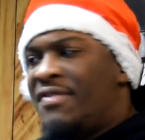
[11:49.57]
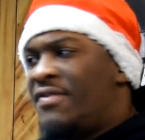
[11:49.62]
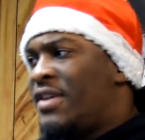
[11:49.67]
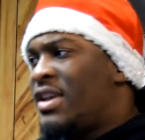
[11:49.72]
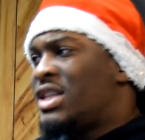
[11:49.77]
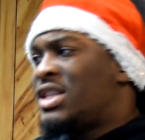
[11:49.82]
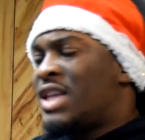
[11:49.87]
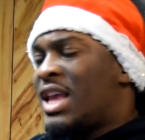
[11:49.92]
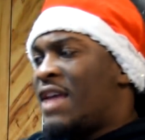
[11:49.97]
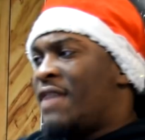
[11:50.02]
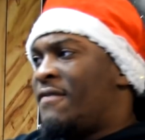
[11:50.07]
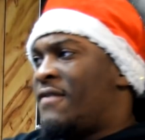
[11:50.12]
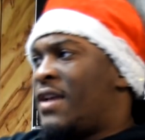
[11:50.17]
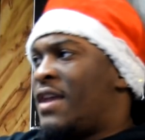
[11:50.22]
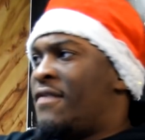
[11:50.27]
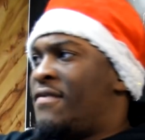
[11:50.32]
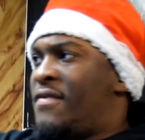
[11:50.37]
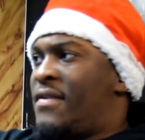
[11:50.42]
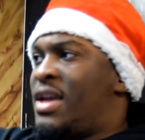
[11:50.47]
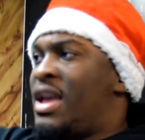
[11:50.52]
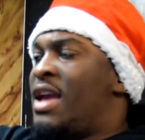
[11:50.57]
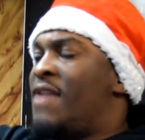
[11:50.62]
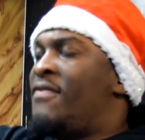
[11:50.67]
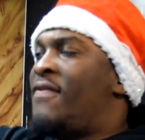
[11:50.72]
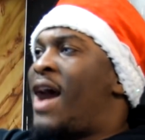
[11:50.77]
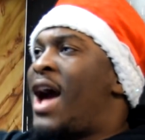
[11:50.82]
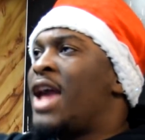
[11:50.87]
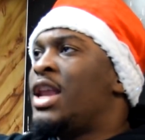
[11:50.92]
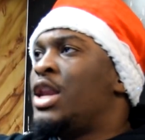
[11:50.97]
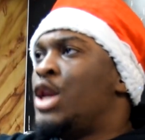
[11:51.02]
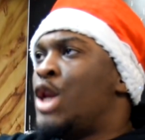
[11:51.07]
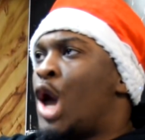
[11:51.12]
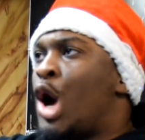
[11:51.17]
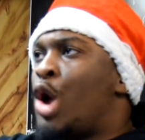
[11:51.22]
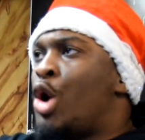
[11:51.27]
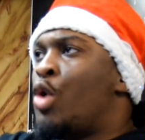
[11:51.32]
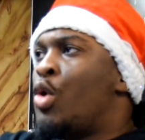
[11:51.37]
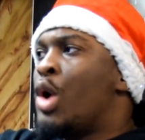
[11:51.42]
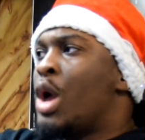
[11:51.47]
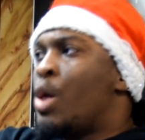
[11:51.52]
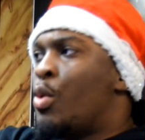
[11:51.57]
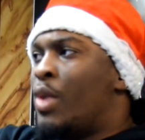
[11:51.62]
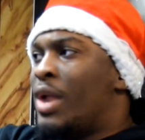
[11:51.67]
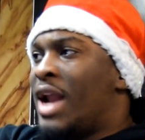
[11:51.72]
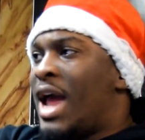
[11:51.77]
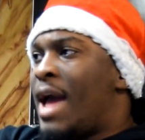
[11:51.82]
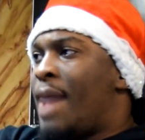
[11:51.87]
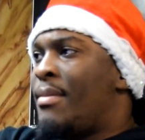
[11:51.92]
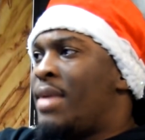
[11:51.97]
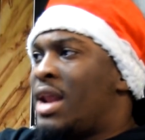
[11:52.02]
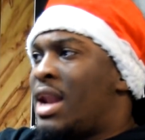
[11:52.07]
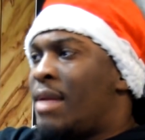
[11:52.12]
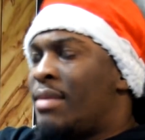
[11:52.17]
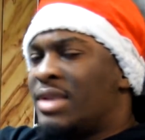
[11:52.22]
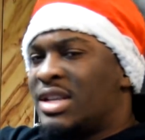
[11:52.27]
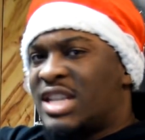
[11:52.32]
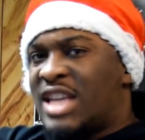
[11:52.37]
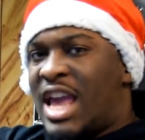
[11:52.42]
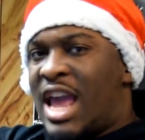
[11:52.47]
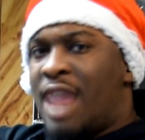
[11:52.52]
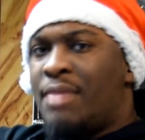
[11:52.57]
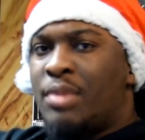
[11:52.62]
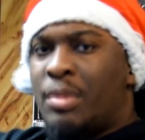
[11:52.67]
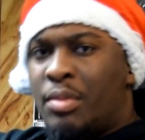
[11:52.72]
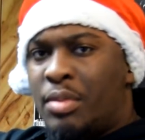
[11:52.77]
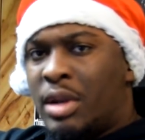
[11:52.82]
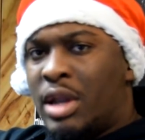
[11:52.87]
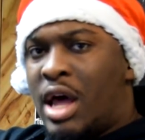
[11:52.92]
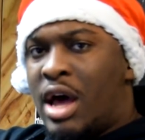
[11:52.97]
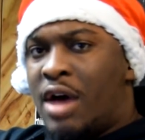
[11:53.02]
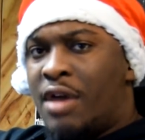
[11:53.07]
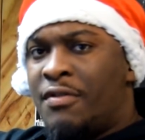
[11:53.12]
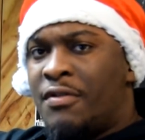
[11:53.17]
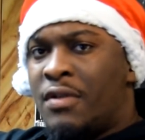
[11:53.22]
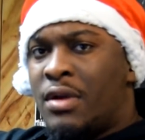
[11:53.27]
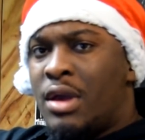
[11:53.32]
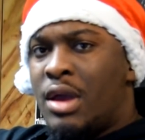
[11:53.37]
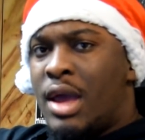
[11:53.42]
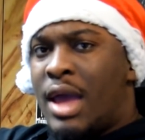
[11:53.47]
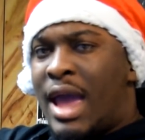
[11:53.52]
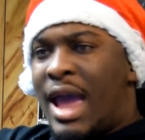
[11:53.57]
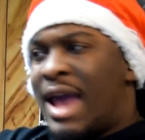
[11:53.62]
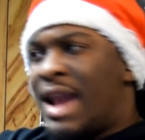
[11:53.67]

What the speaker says: If I know what Eminem is capable of,